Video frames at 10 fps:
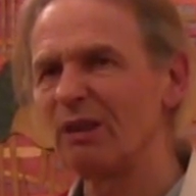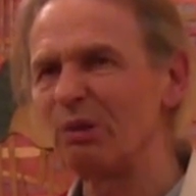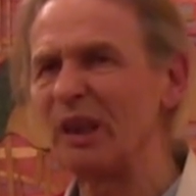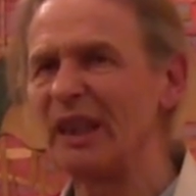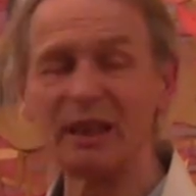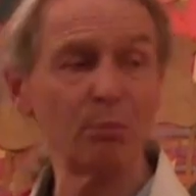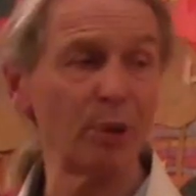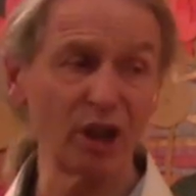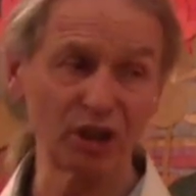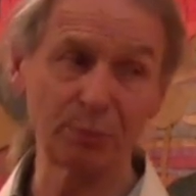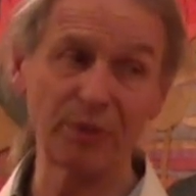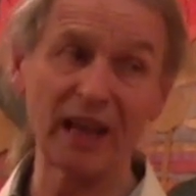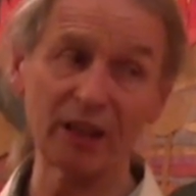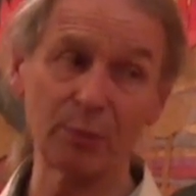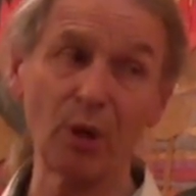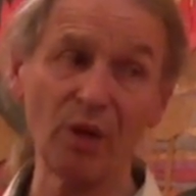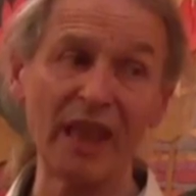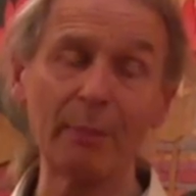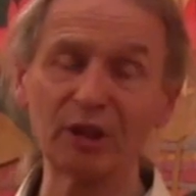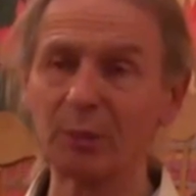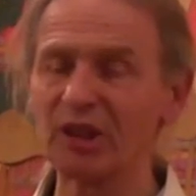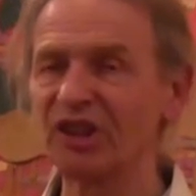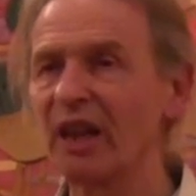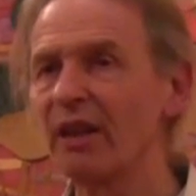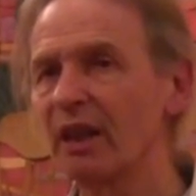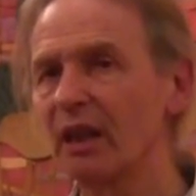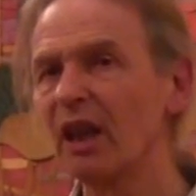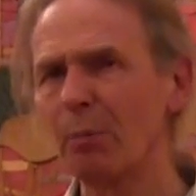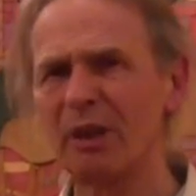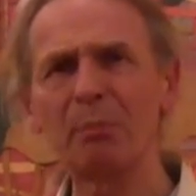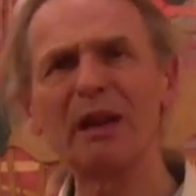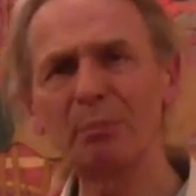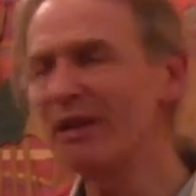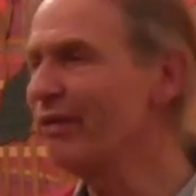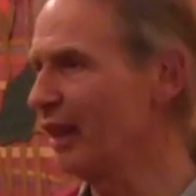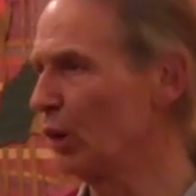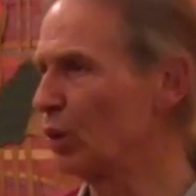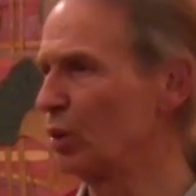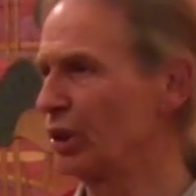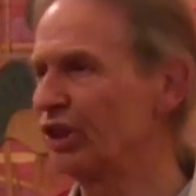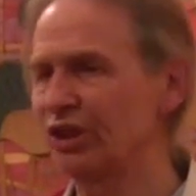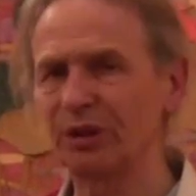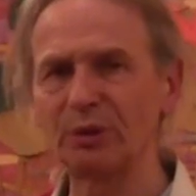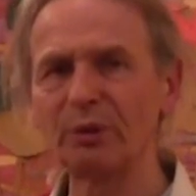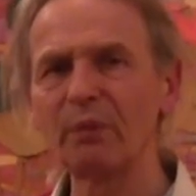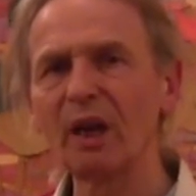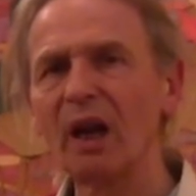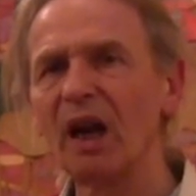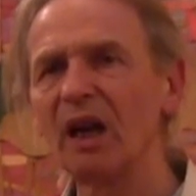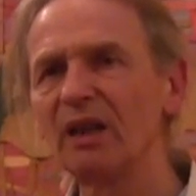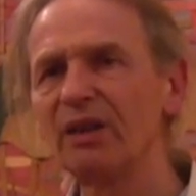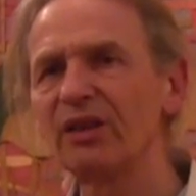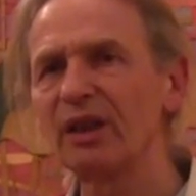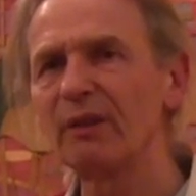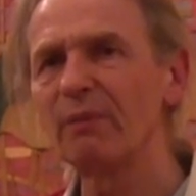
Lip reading: really impose that upon them as much as anything. But it made me feel awkward too, and